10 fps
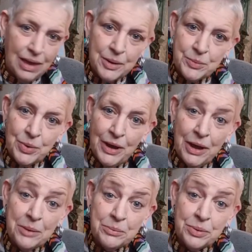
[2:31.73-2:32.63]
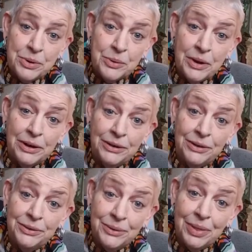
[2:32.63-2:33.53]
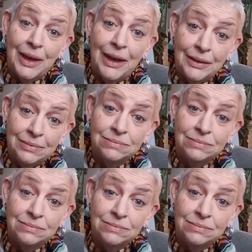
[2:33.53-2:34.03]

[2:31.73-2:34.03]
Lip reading: I'm pretty ready to do that.